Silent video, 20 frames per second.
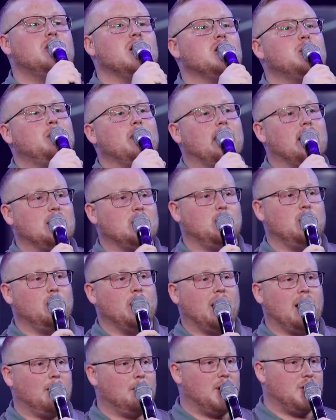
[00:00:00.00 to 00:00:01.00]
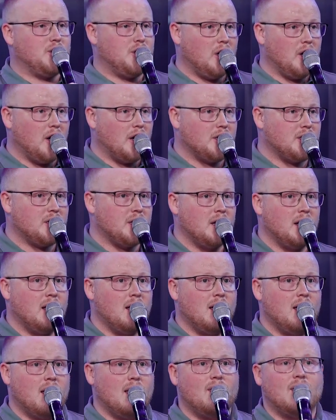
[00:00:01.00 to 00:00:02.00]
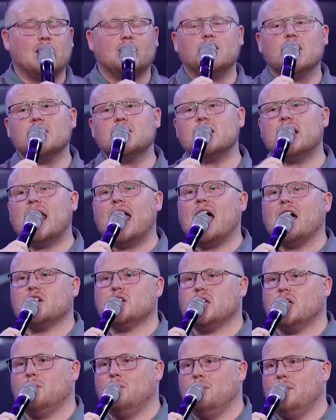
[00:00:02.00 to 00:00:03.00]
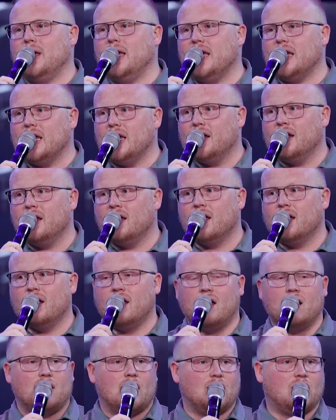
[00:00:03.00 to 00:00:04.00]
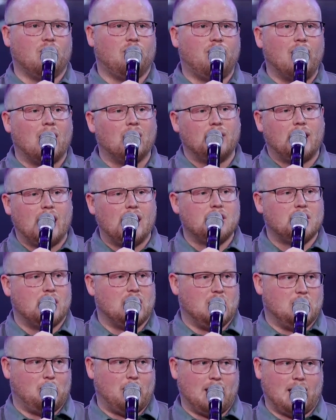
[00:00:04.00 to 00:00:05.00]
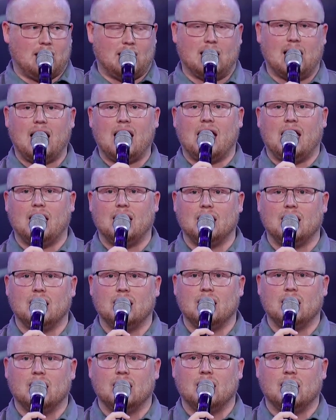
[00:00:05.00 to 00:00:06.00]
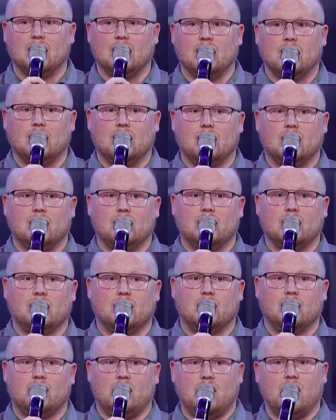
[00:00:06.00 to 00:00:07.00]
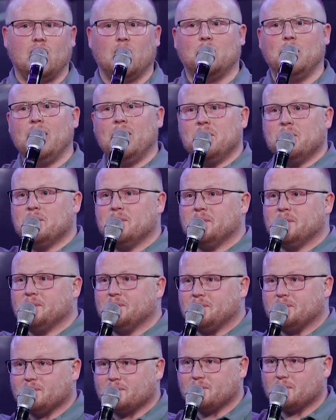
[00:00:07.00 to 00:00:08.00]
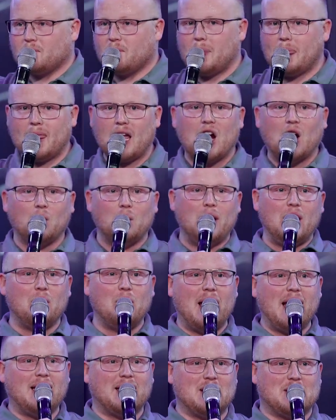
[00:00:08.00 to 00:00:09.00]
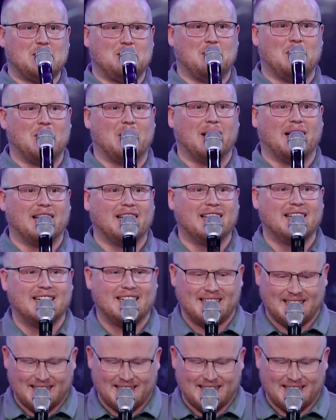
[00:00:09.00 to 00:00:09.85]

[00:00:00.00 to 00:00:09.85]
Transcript: just because we come to church, that doesn't actually mean that the foundation is being laid. You hear me? Are we awake this morning?